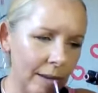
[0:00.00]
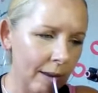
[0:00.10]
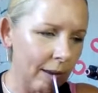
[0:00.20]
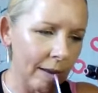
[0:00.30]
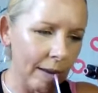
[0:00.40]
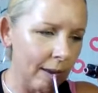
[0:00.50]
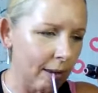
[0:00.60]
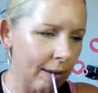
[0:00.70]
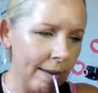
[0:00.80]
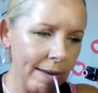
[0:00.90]

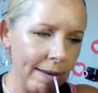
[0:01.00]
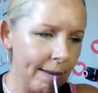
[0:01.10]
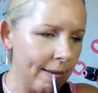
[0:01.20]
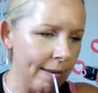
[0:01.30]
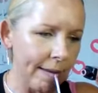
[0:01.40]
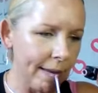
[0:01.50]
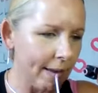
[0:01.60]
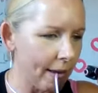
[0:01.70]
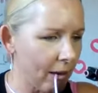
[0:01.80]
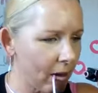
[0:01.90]

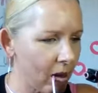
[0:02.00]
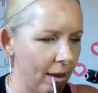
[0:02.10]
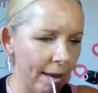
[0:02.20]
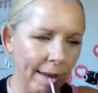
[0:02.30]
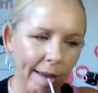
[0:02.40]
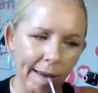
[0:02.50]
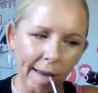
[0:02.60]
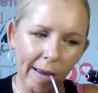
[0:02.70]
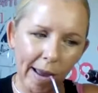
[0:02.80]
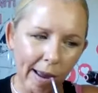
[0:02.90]

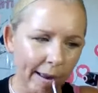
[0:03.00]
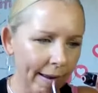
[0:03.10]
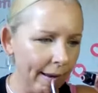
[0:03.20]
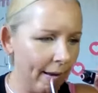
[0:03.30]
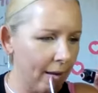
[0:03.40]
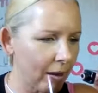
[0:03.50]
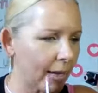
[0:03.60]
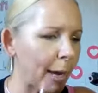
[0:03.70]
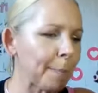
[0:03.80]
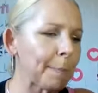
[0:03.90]

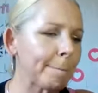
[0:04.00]
Nobody speaks.